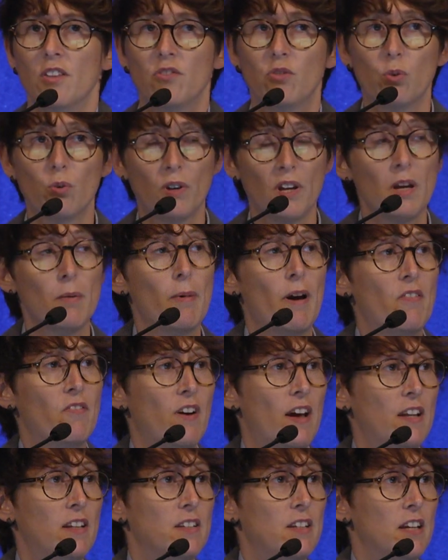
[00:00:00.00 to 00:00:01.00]
Talking about
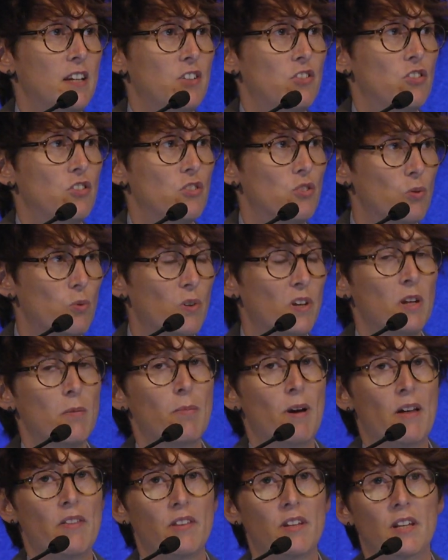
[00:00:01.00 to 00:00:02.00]
validation, talking
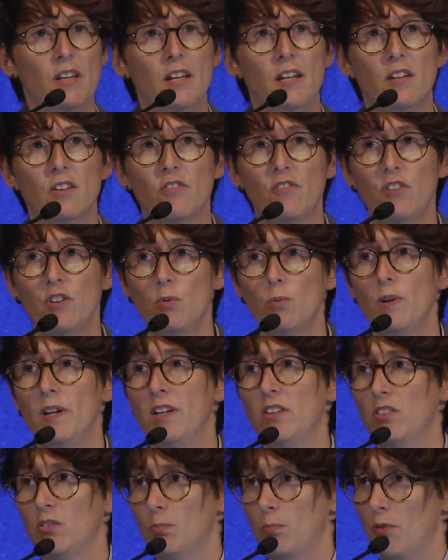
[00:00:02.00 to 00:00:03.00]
about the need, a few
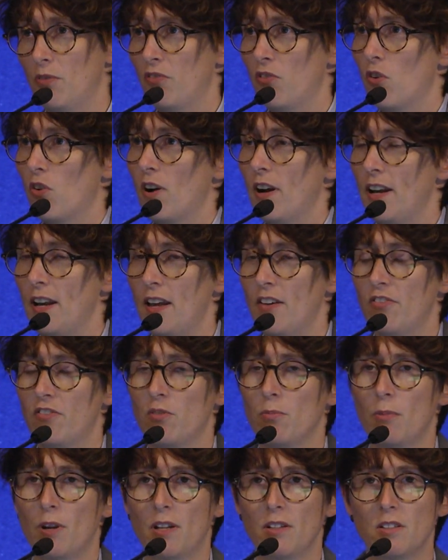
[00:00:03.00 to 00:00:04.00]
weeks before I left
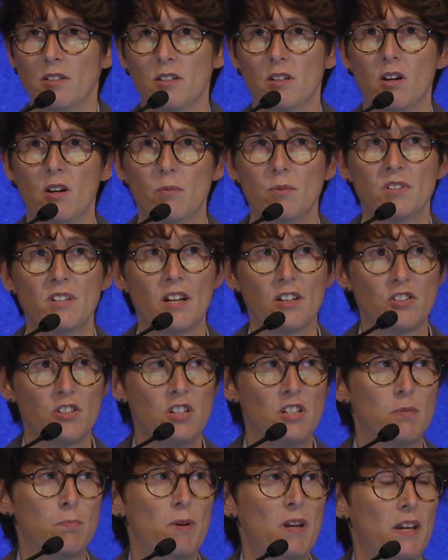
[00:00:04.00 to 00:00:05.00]
from London, I was
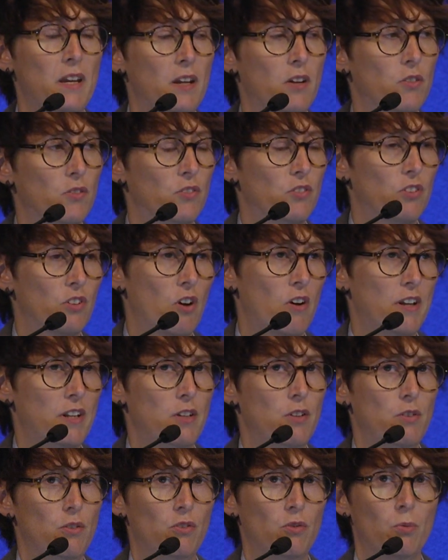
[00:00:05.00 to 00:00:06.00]
actually speaking on Sky
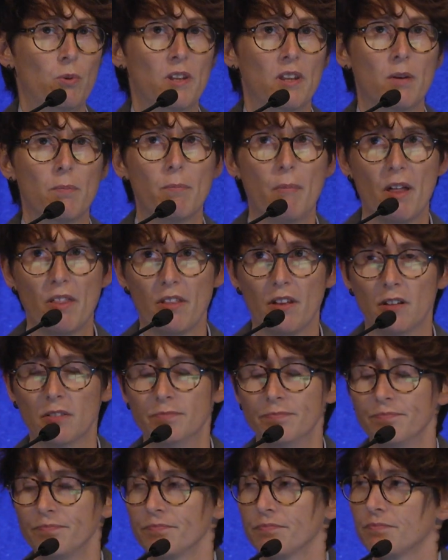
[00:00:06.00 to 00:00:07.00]
News with a mother.
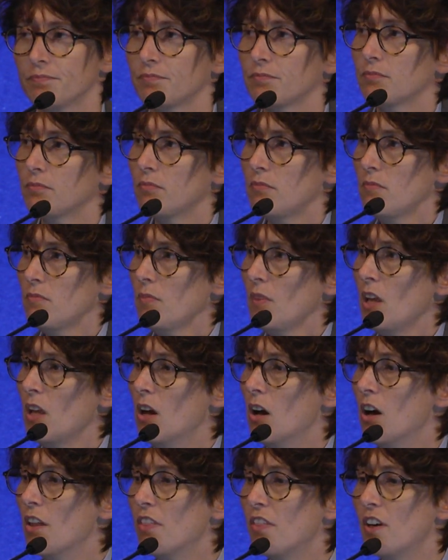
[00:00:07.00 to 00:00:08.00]

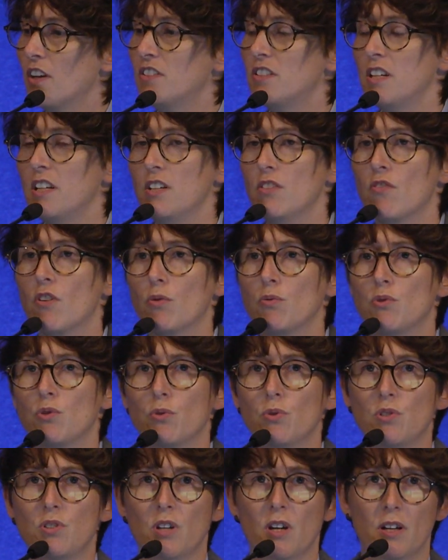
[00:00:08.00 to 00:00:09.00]
Her 13-year-old
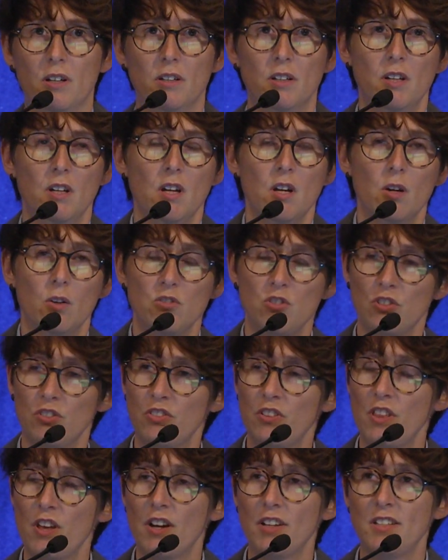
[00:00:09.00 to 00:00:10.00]
daughter,
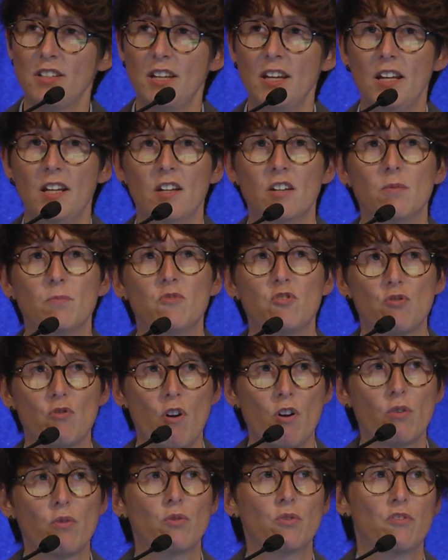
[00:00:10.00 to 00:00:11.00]
just 13, had
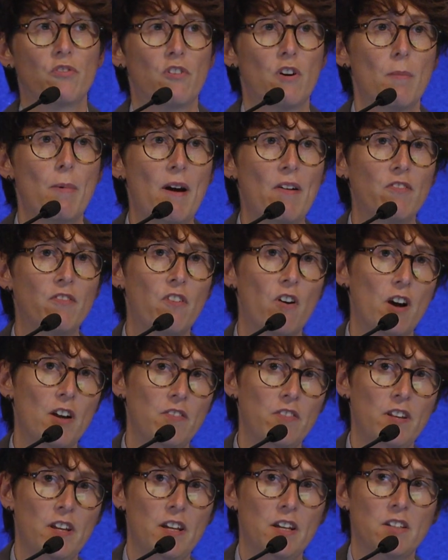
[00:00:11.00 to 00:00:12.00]
struggled for about
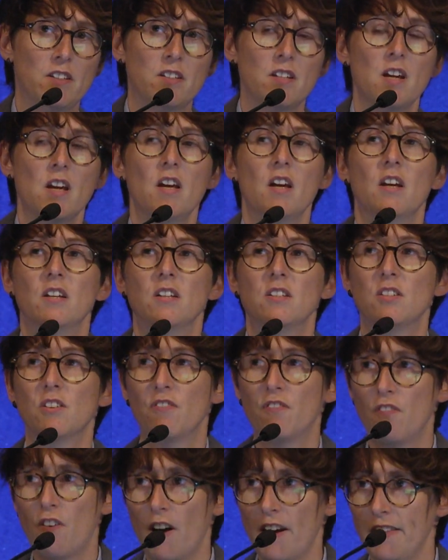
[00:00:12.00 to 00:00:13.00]
5 years to
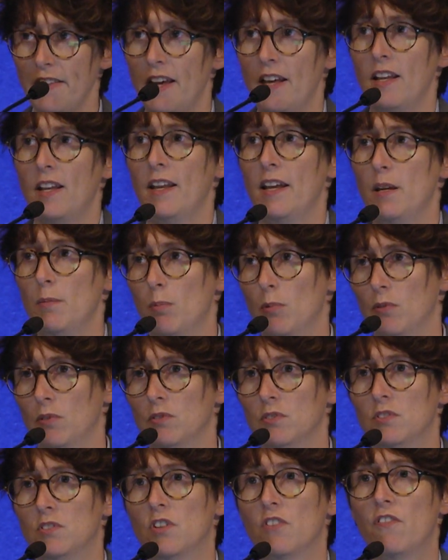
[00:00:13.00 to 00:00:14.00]
find that
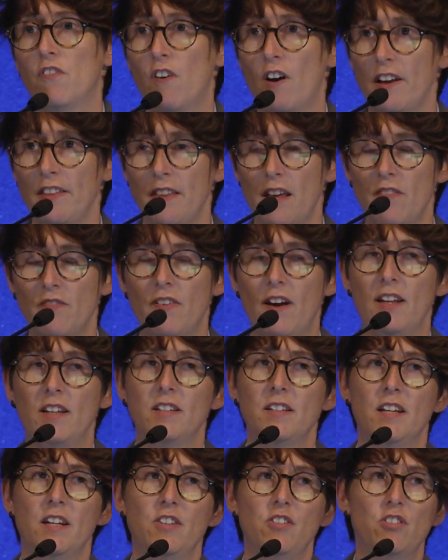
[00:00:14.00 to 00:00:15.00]
label, to find that
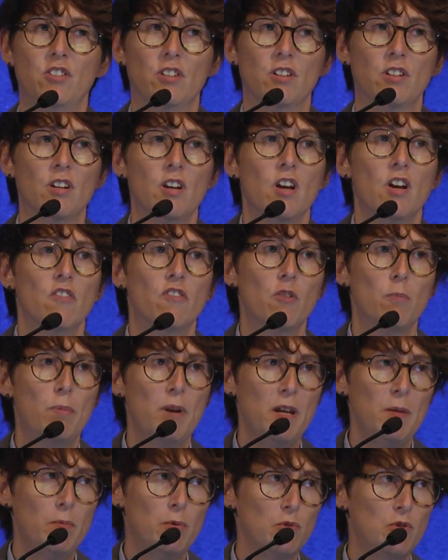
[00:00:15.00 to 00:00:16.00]
validation, for
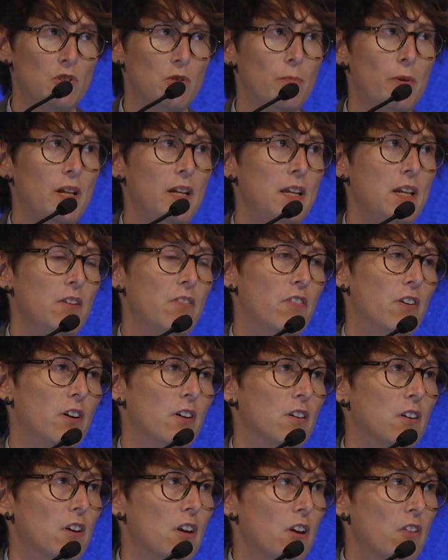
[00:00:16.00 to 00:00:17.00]
people to believe
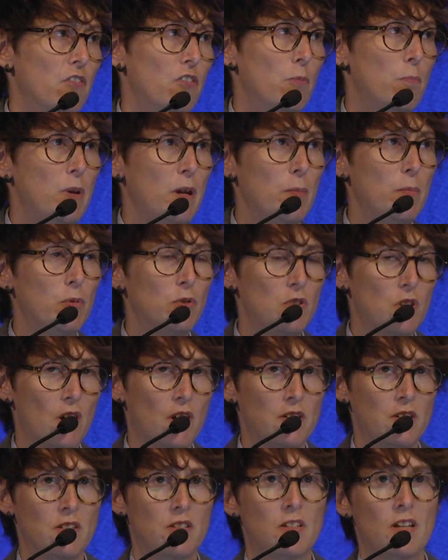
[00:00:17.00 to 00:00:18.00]
her, for people to
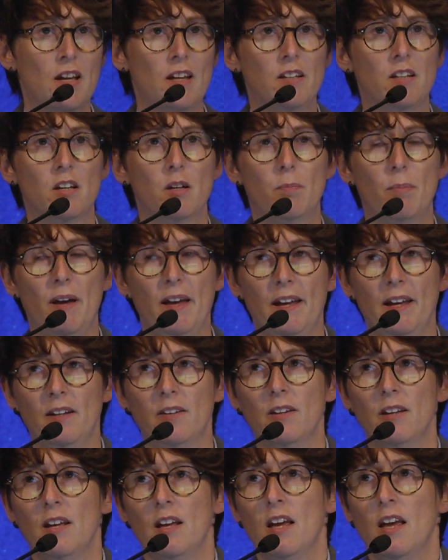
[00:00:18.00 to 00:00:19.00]
understand her pain.
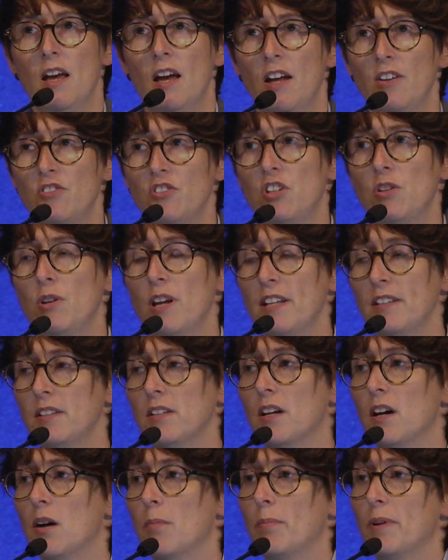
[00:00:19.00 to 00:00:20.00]
And she
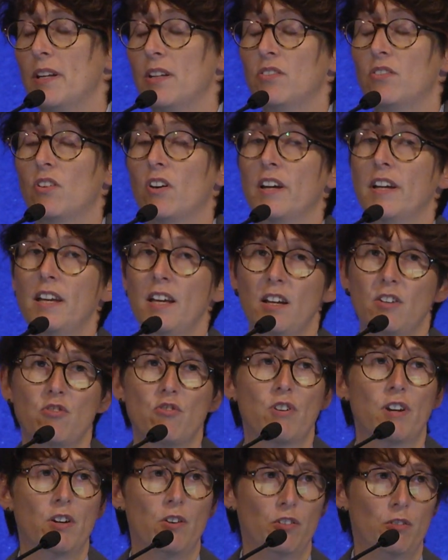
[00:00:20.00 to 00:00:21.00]
ended up in a
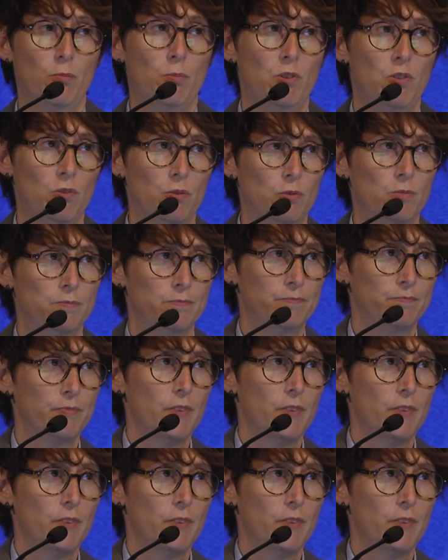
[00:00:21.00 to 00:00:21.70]
psychiatric hospital